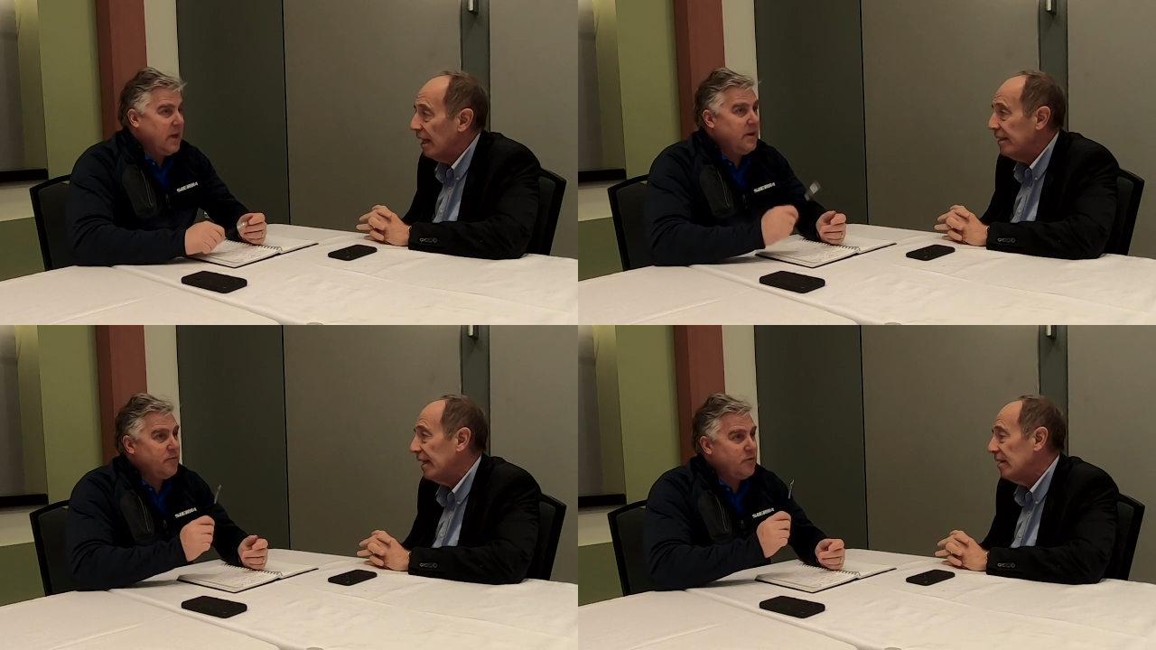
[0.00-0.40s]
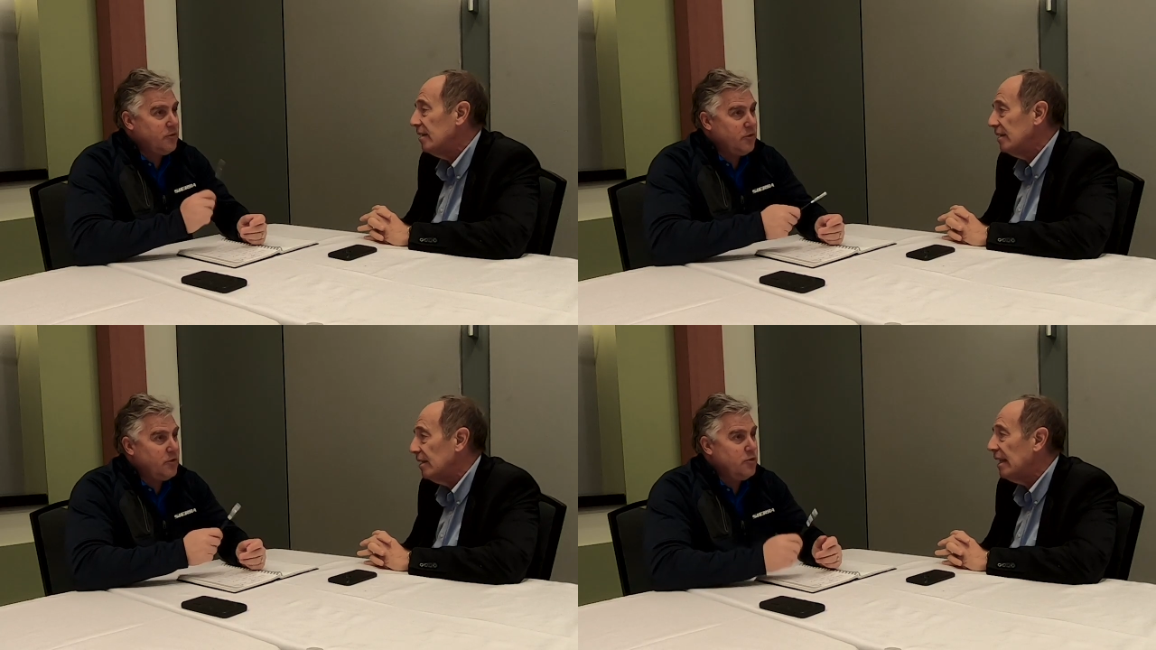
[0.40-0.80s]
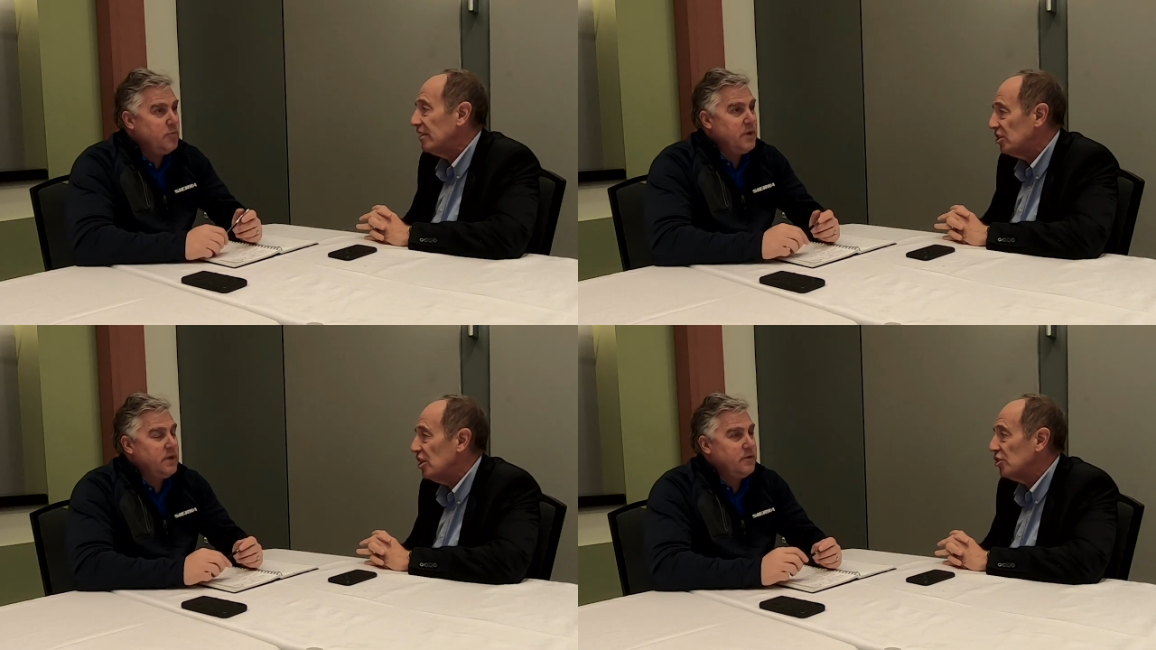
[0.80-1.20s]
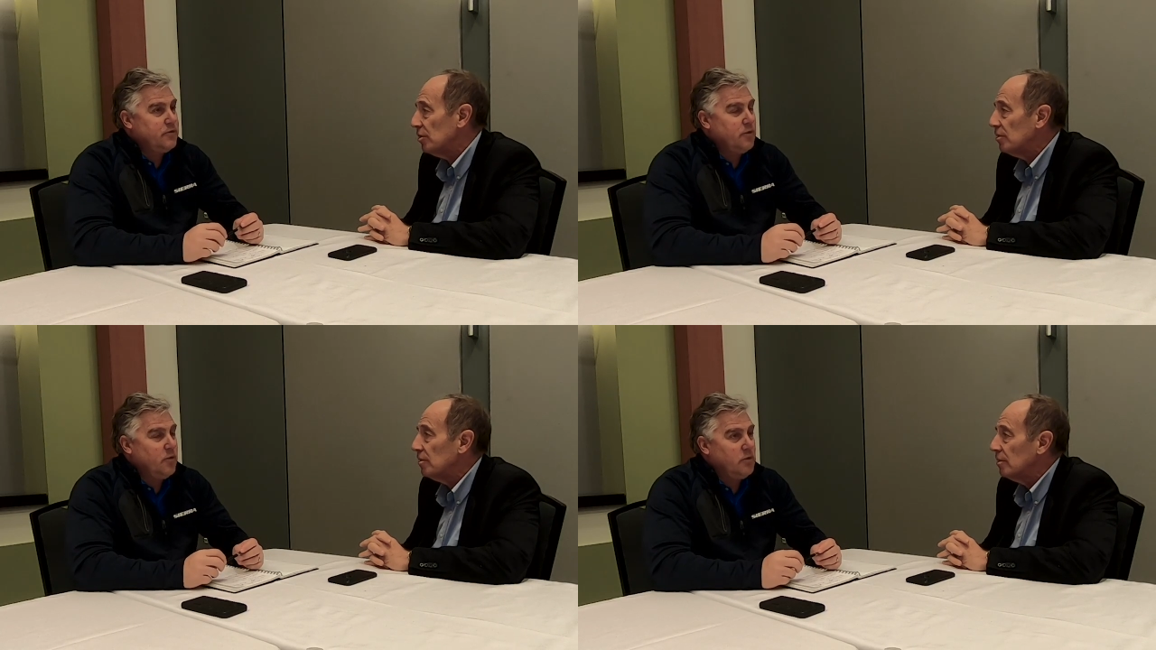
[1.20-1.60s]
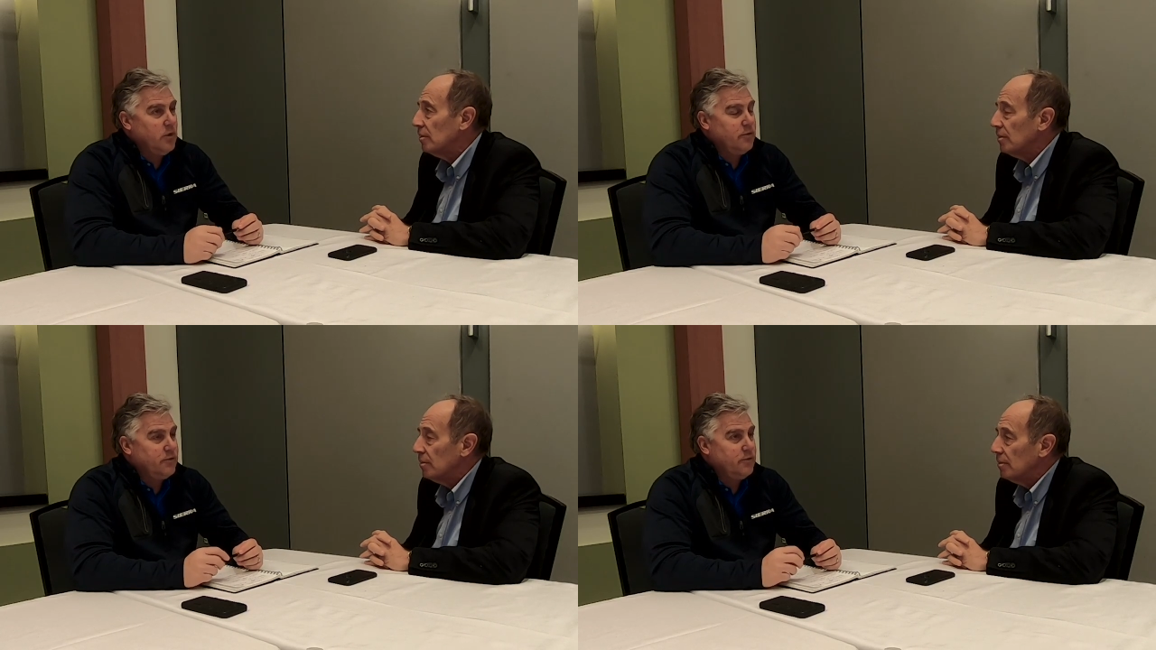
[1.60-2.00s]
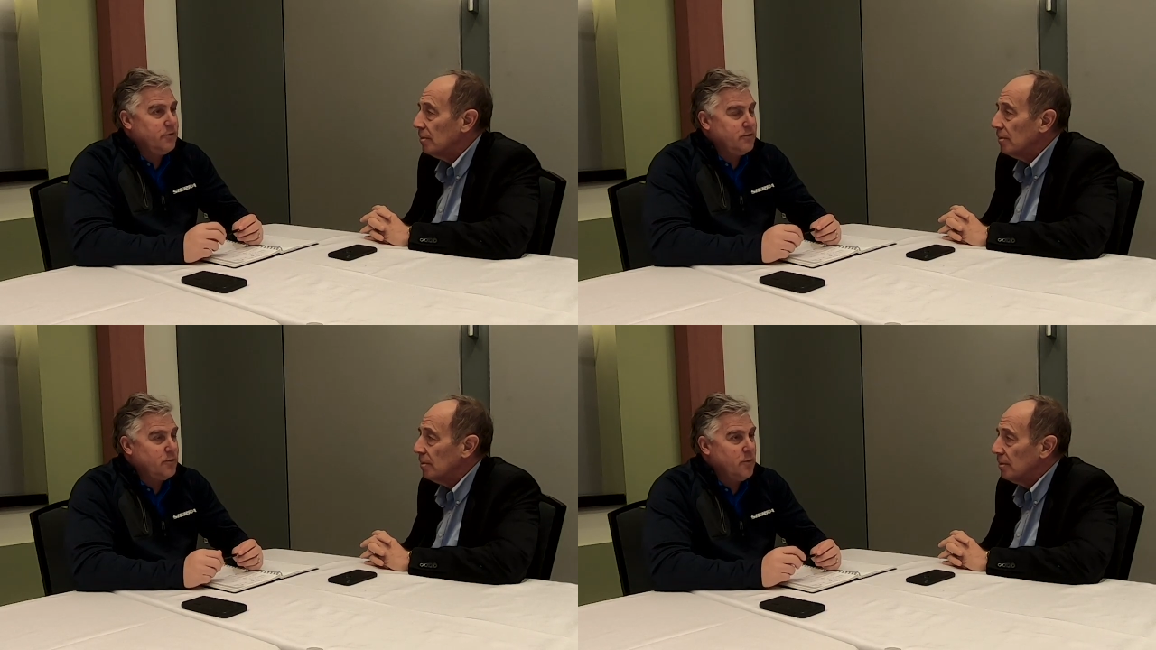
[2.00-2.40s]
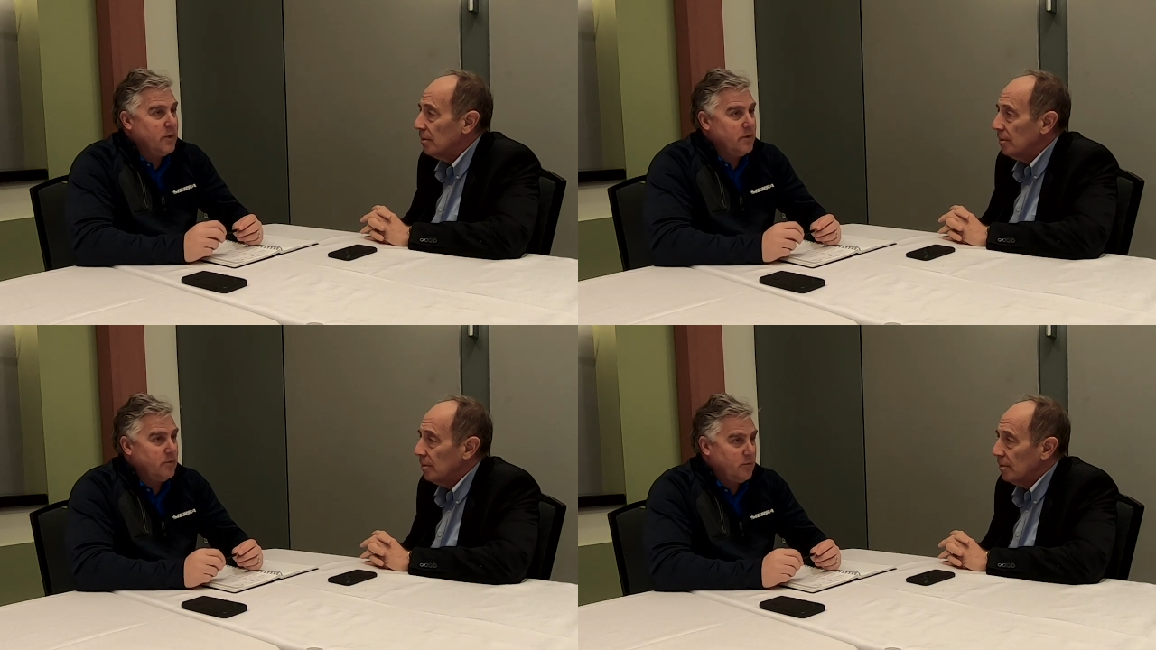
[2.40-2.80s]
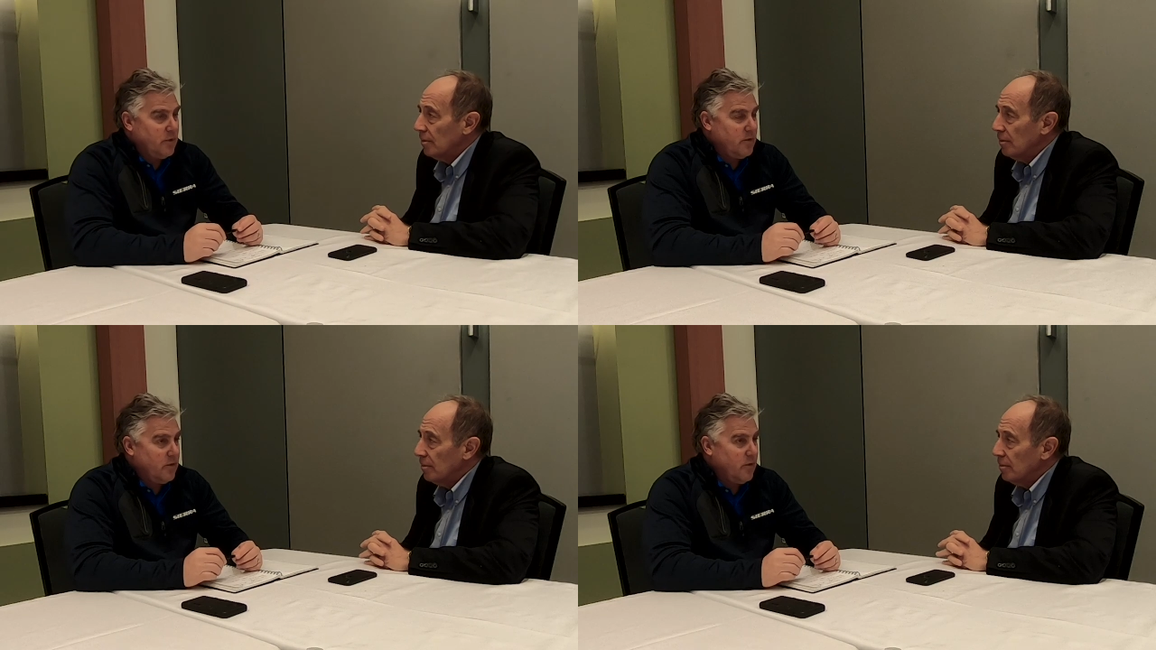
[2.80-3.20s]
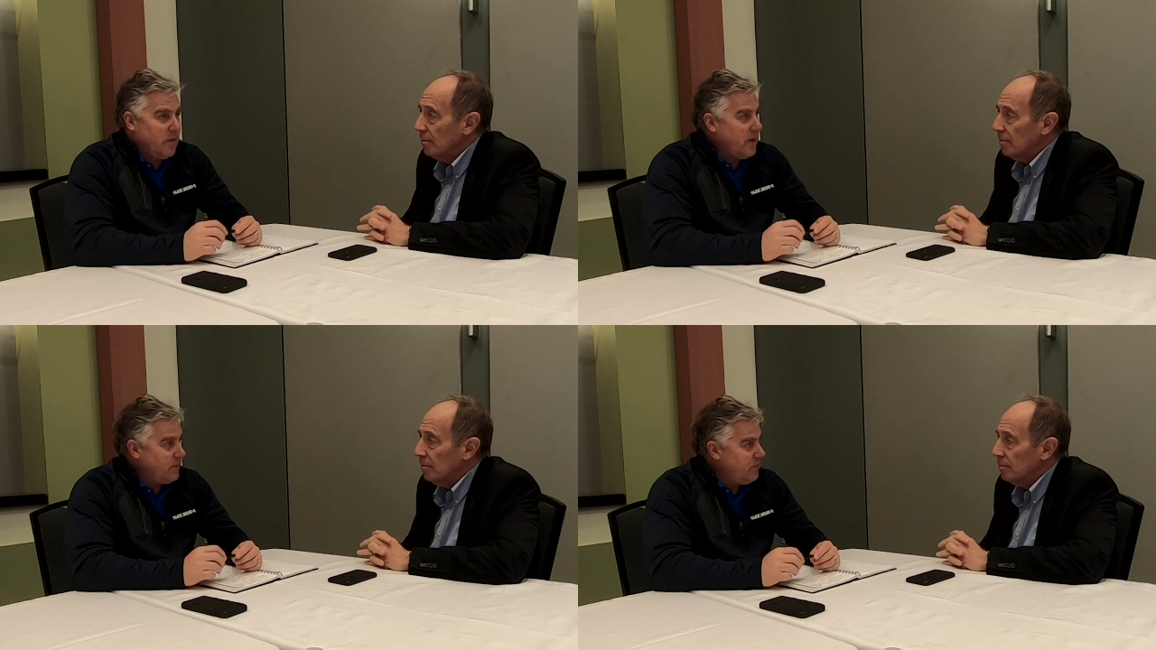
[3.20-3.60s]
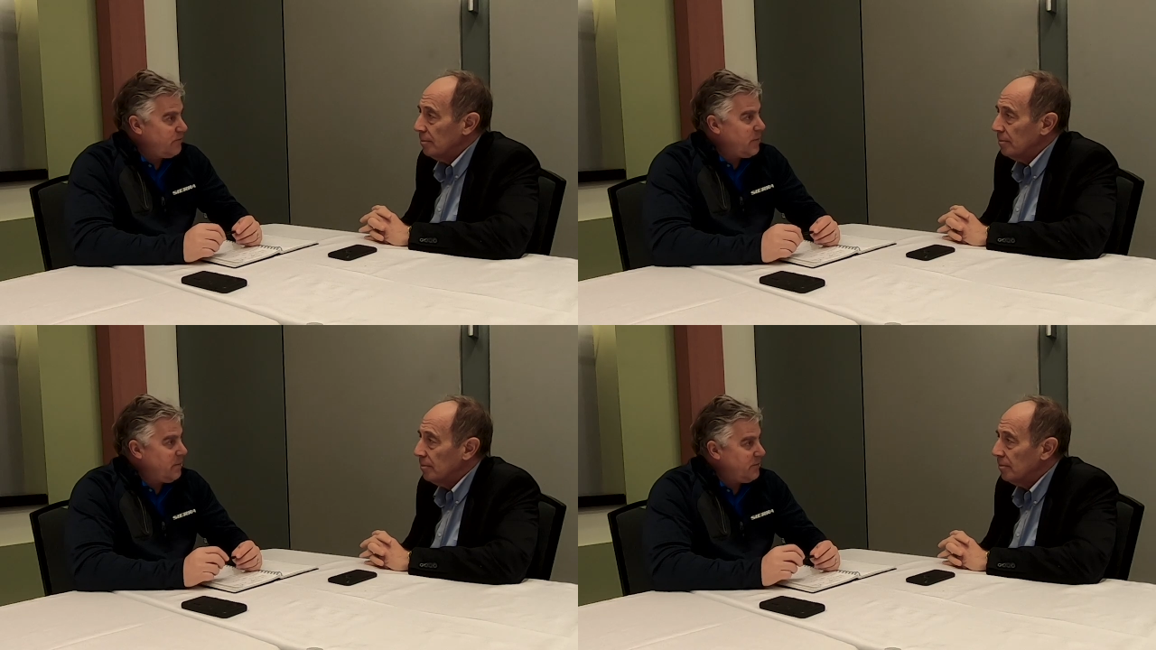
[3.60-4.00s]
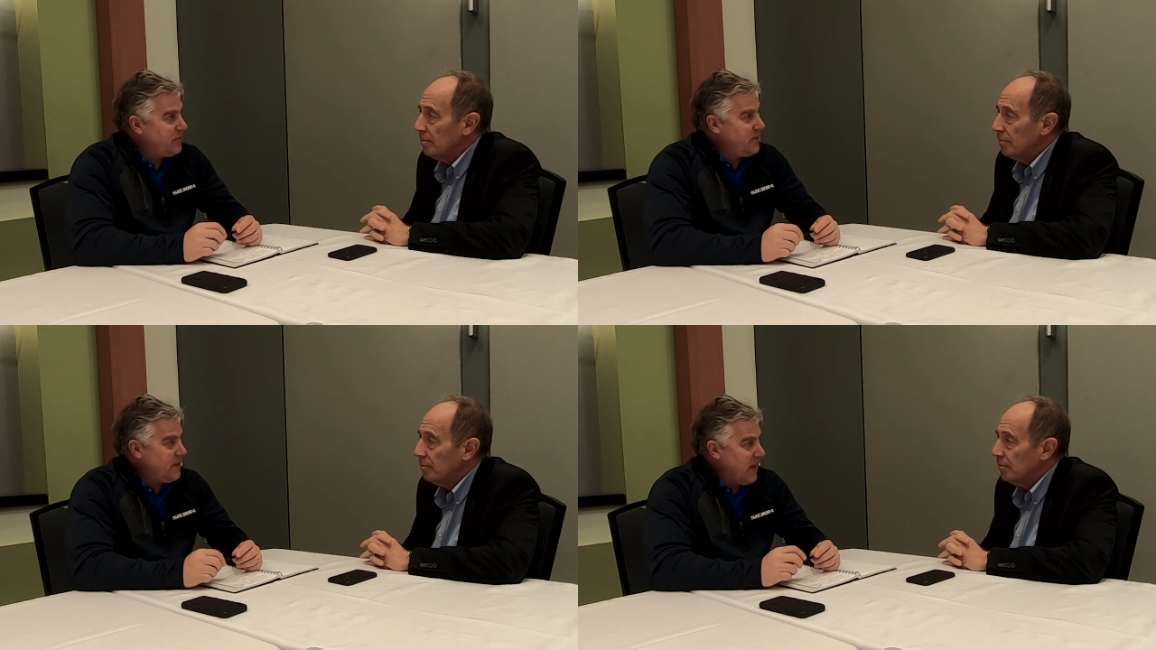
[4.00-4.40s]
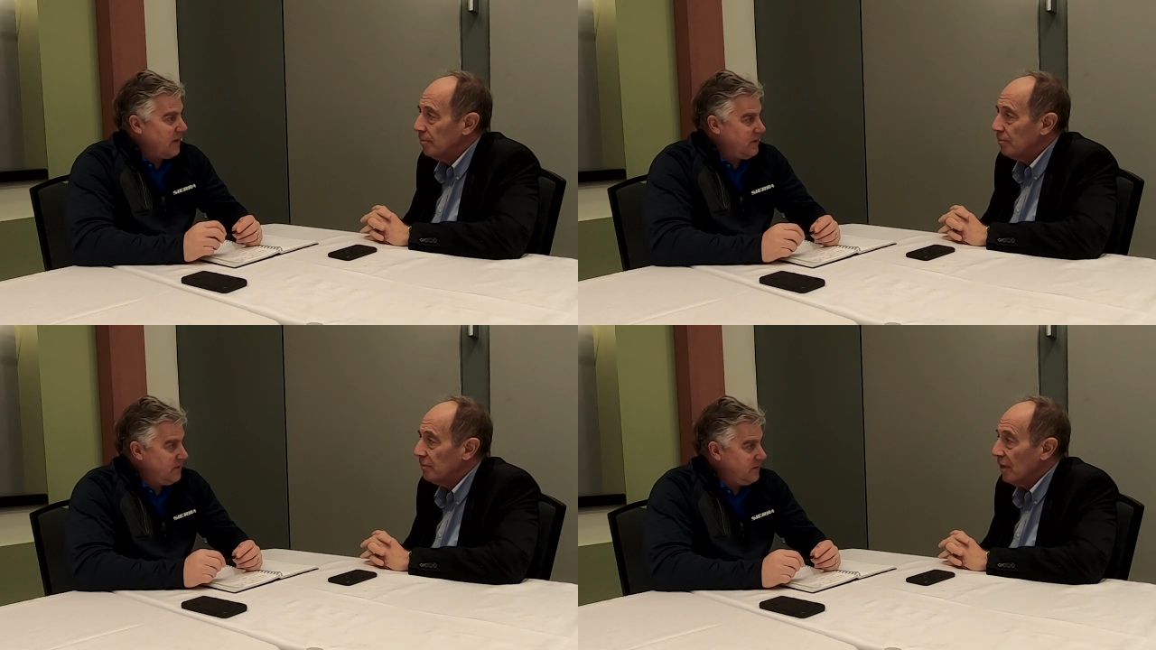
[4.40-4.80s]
Speaker 1: And, and, that, and, and you being an so close to Detroit and, and all that, you've probably seen that.